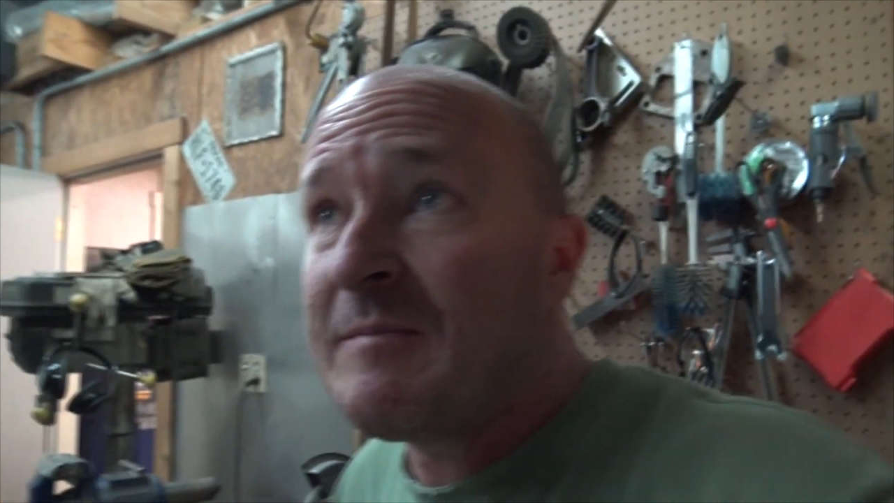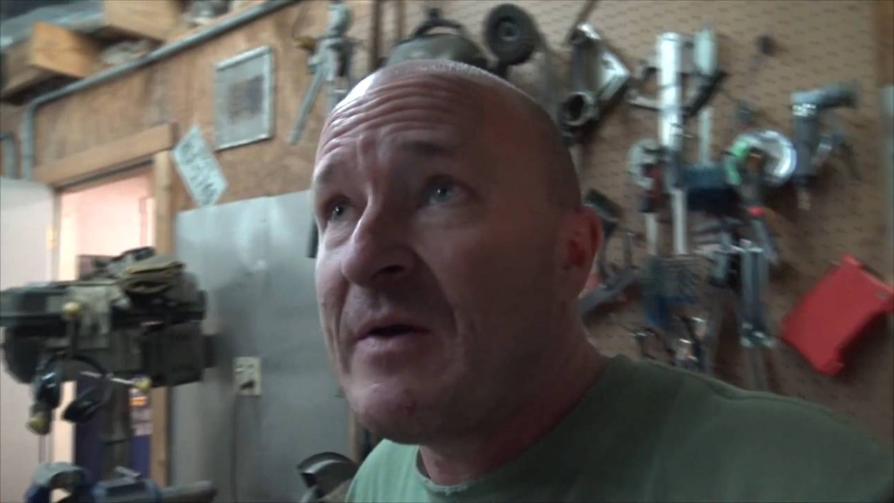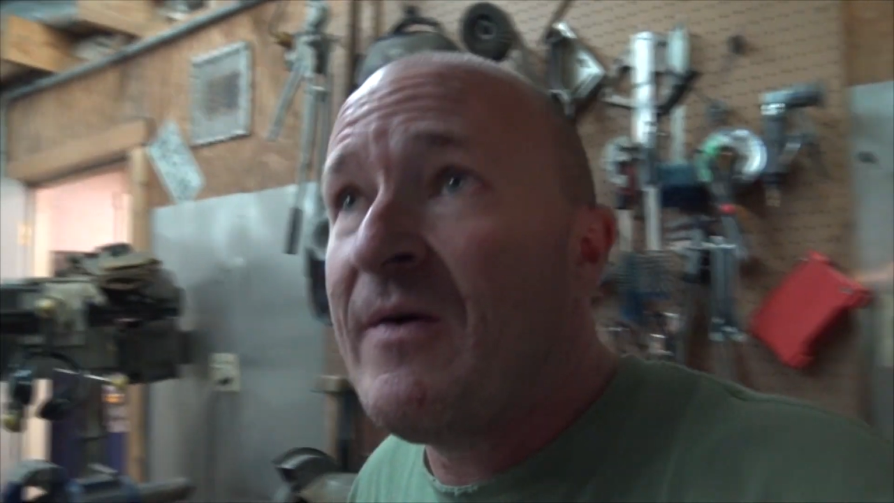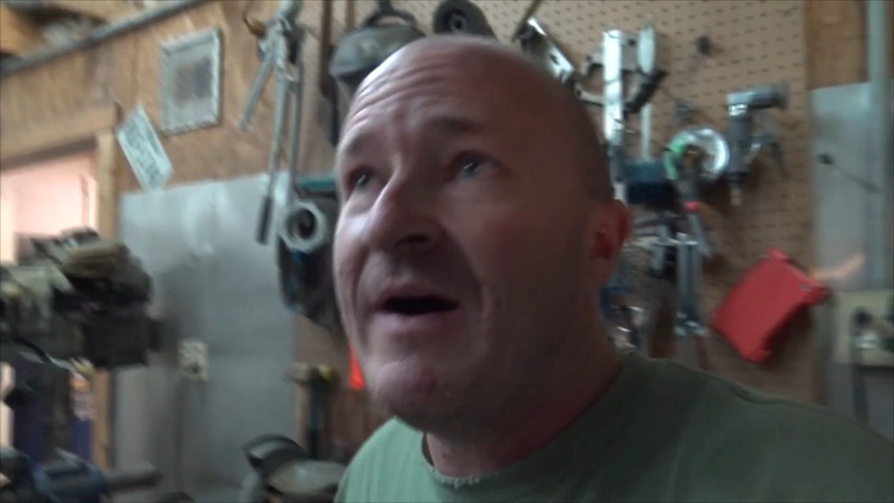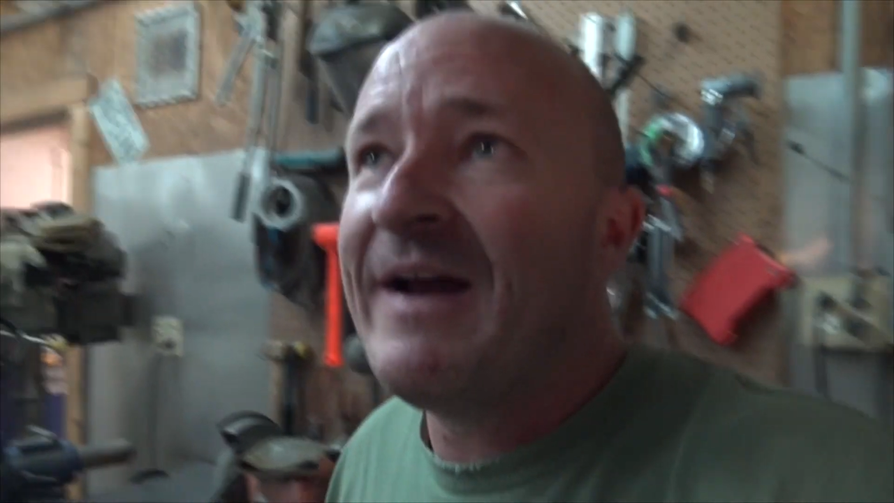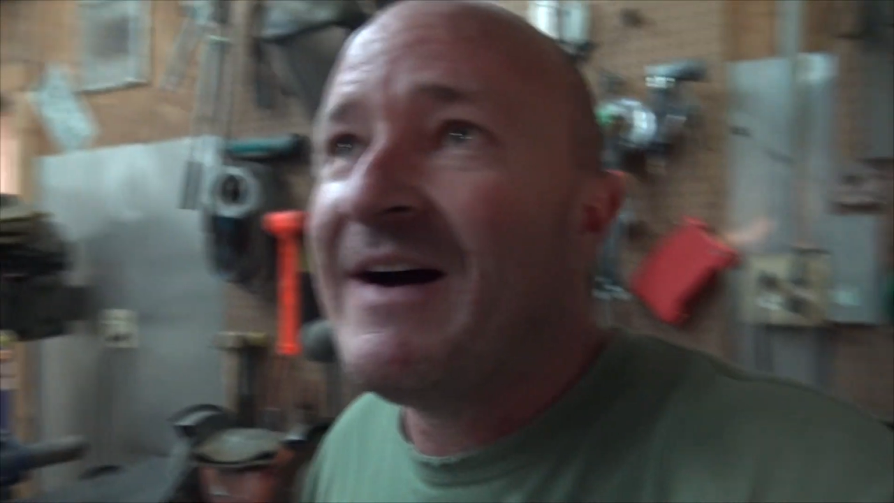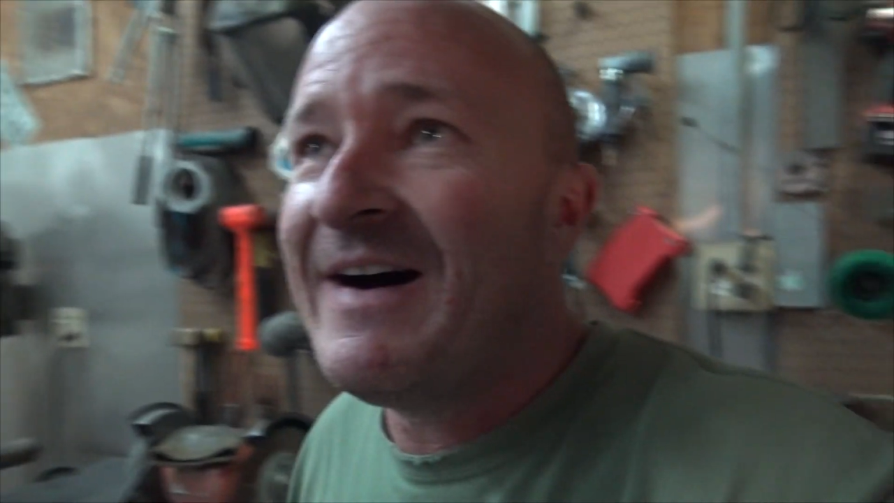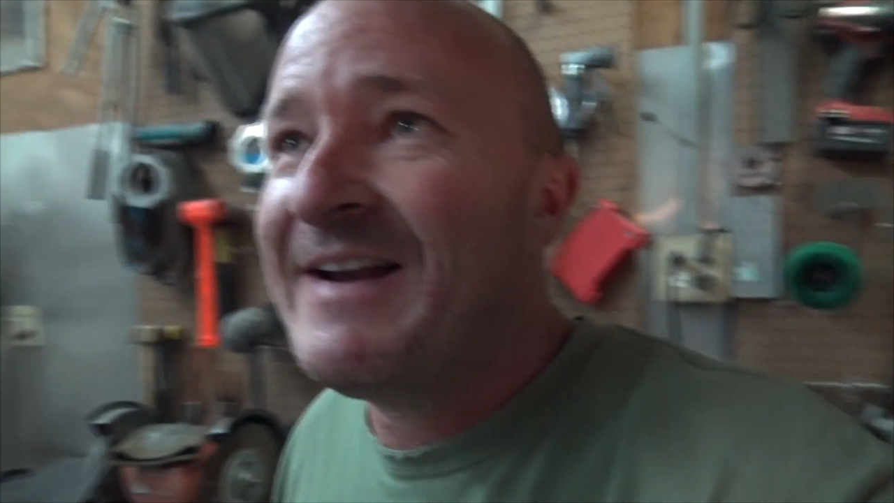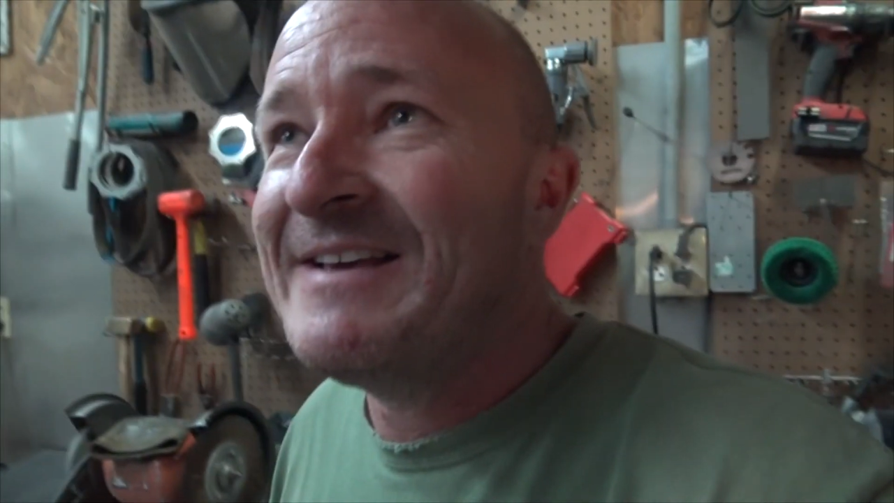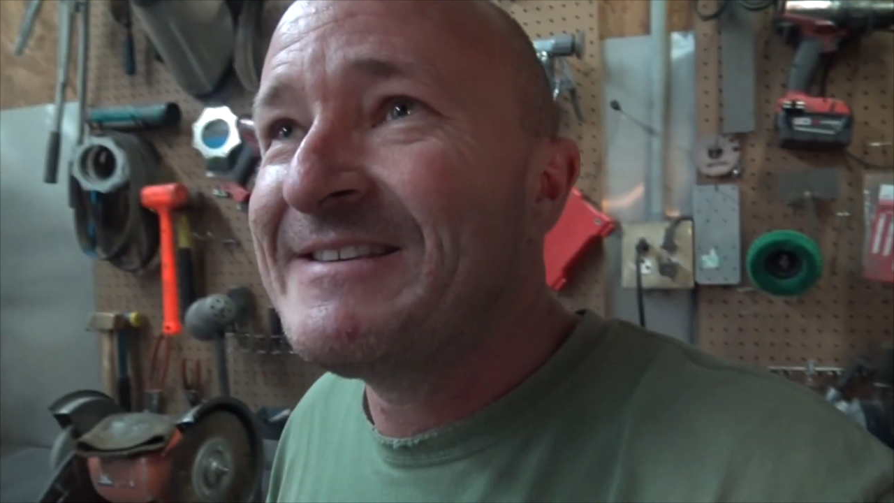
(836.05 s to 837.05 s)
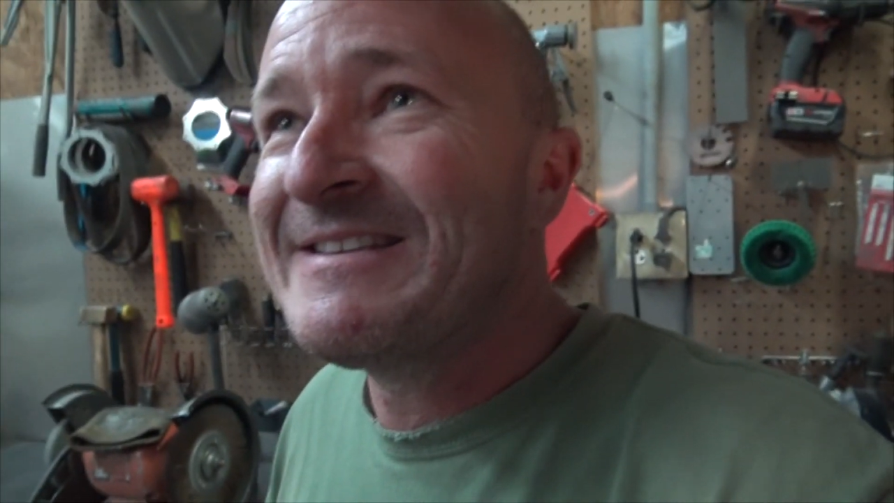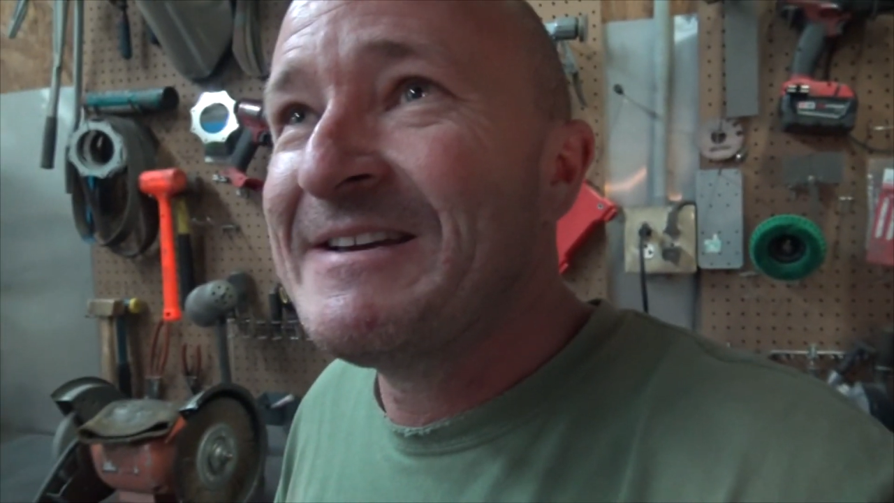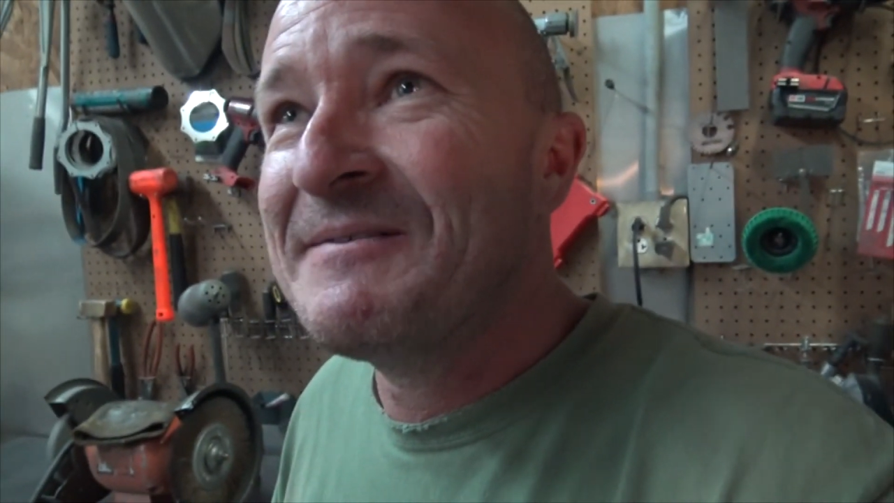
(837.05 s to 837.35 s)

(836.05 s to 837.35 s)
to be quite honest.